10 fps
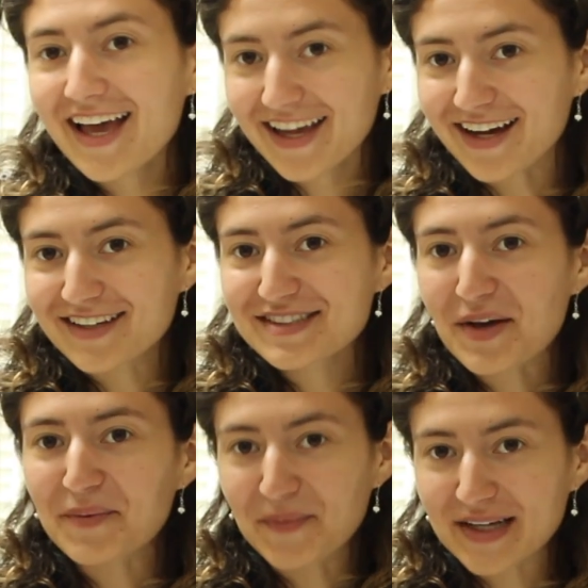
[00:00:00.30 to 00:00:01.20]
Hey guys,
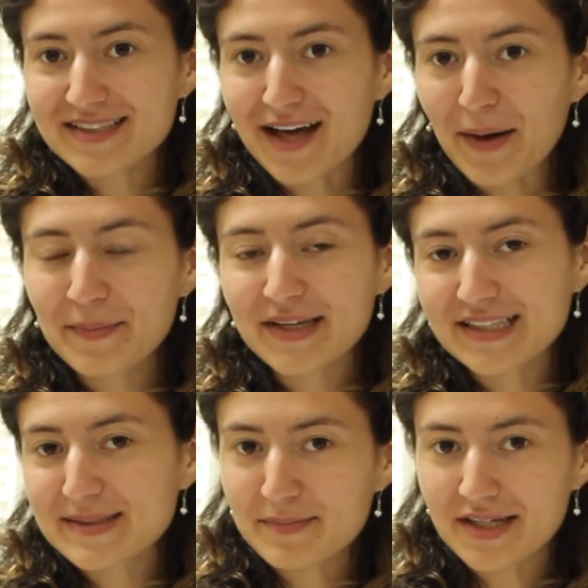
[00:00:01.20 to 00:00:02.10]
what's up?
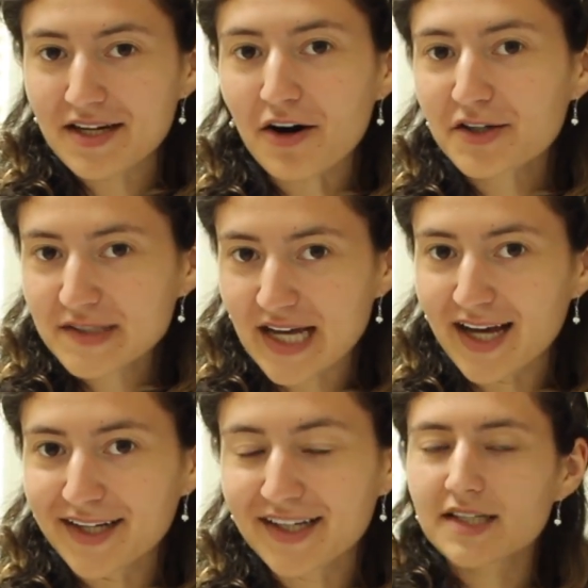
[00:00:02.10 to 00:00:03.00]
It's me,
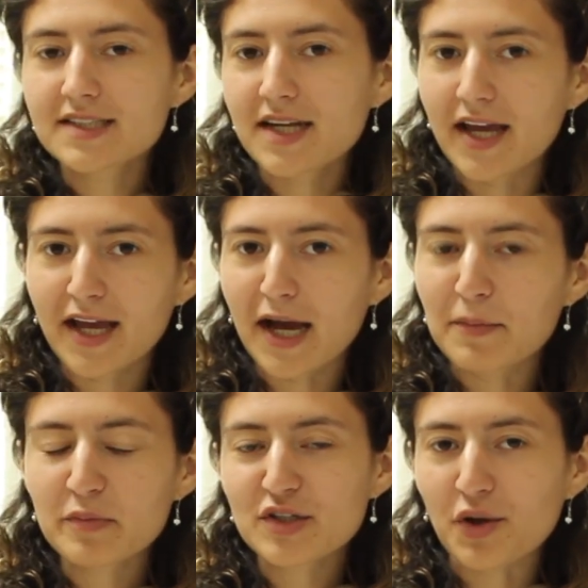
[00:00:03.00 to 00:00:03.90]
Arden. Today I'm
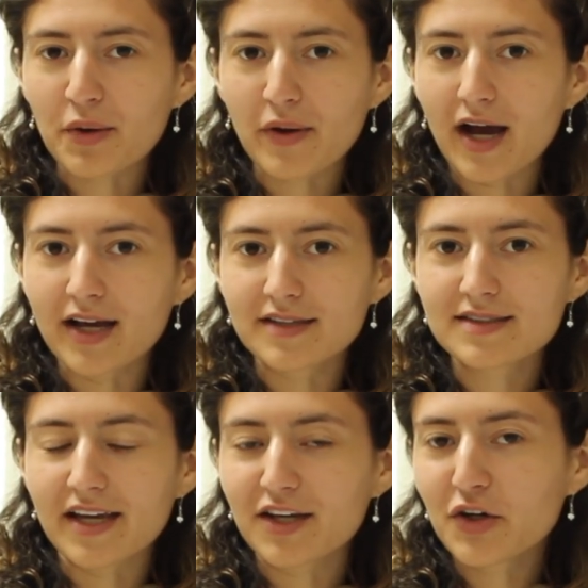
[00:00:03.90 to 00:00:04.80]
going to be showing you guys
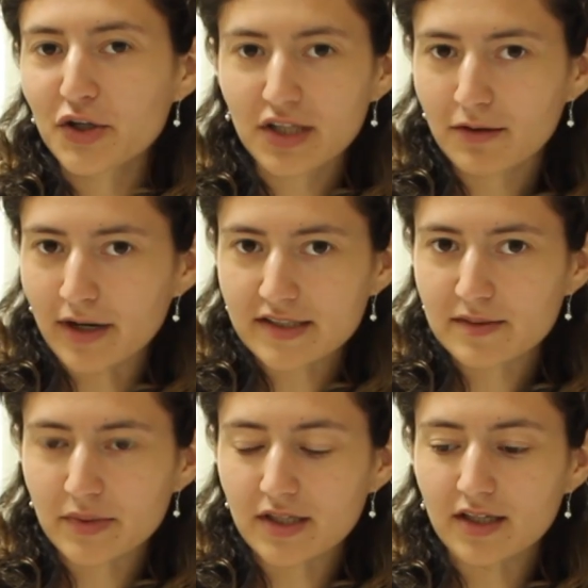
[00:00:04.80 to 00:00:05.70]
a cookie
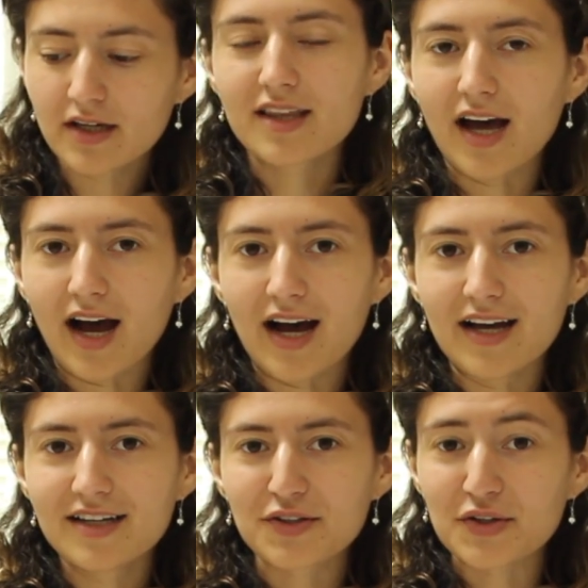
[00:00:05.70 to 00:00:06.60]
recipe
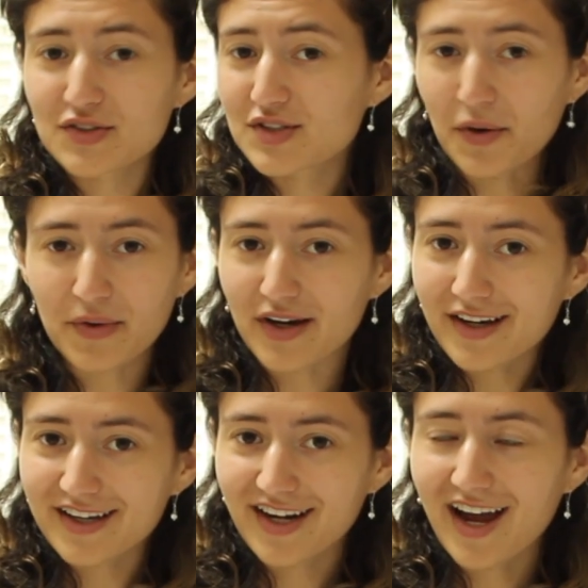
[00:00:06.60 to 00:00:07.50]
that looked so
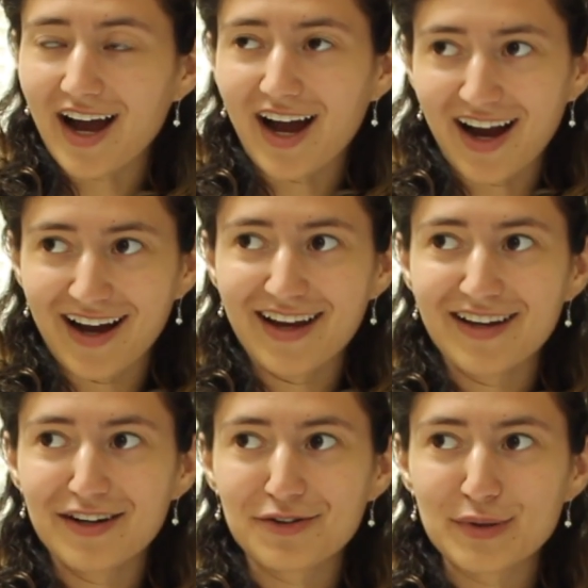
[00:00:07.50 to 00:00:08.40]
good.
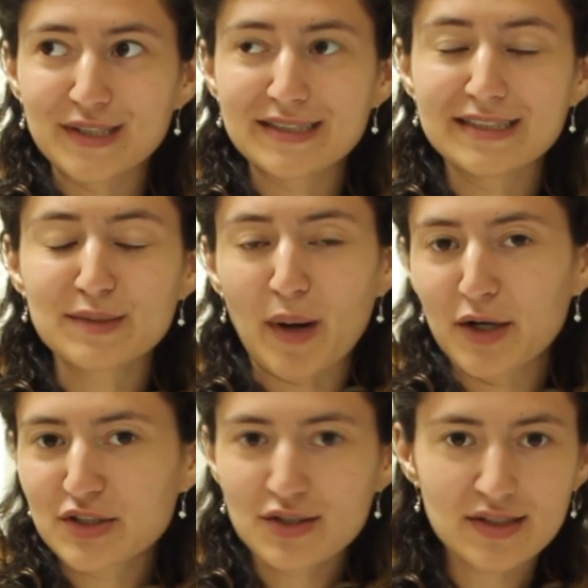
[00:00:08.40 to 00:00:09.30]
I was
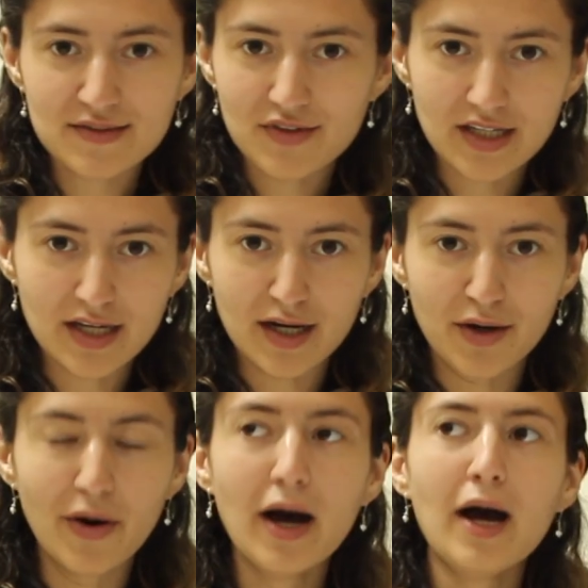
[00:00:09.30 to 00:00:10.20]
inspired to do this
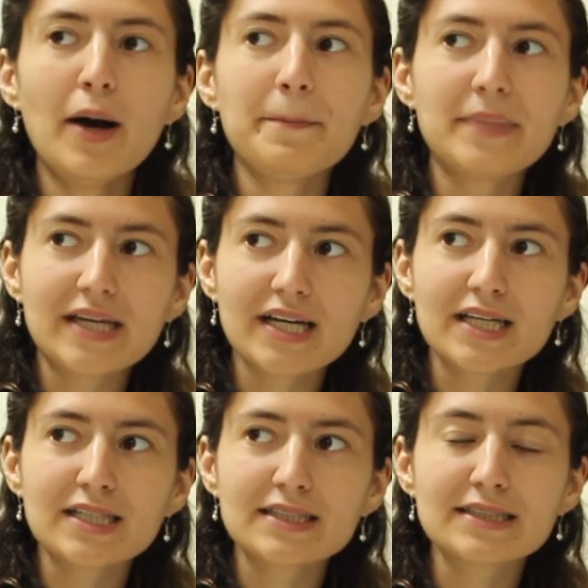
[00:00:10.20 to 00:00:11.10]
video
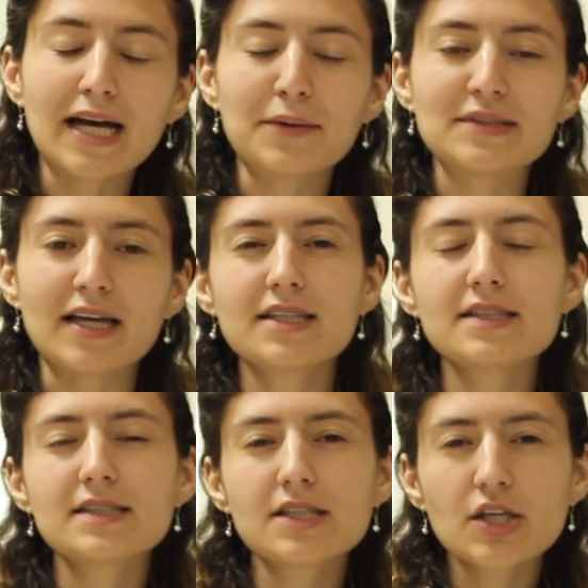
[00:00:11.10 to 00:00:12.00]
because I was at
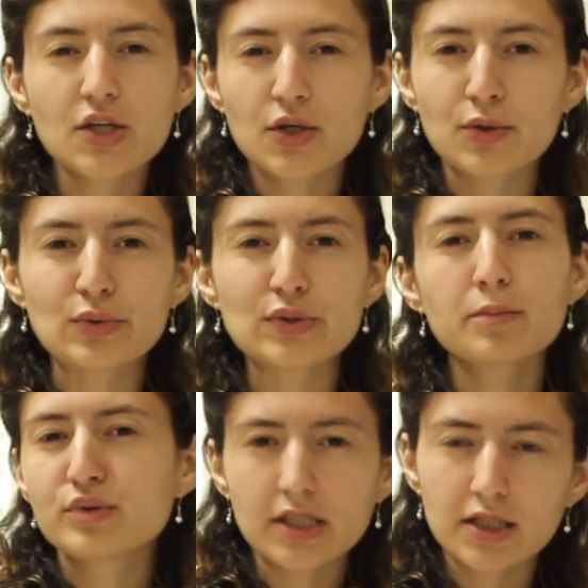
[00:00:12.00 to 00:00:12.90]
this cute
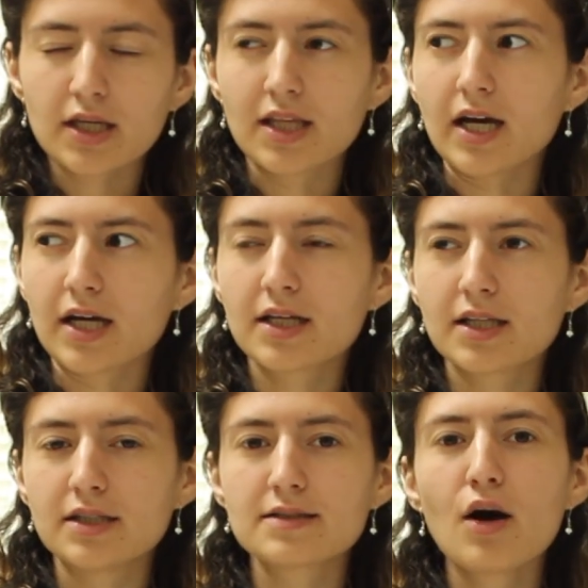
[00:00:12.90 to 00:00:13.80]
boutique and they had
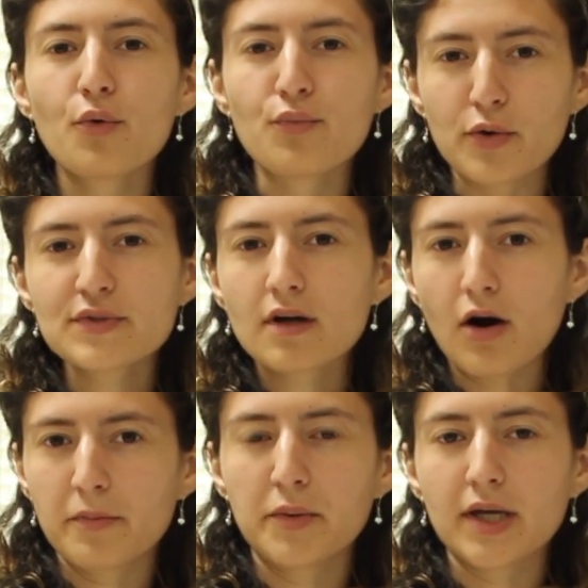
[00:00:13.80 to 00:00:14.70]
these rose
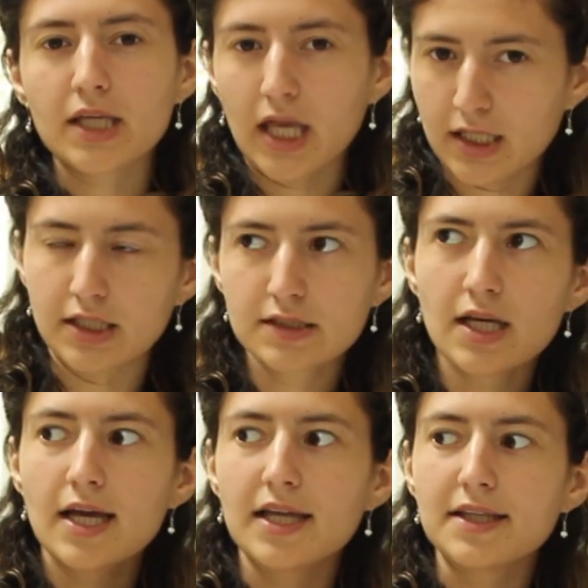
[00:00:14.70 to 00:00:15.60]
cardamom candies
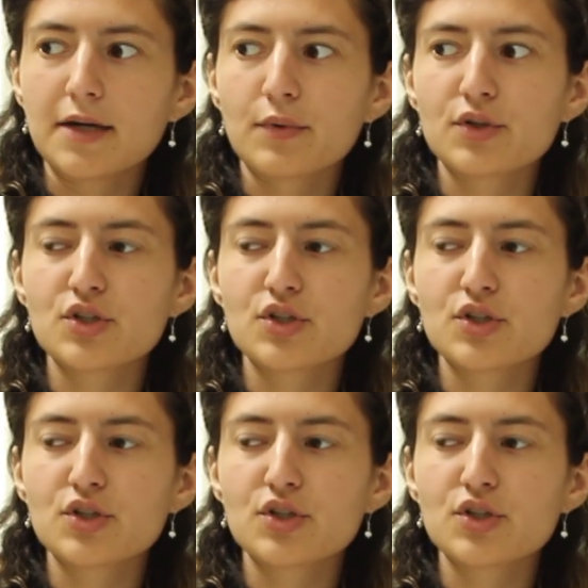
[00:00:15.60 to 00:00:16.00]
and they were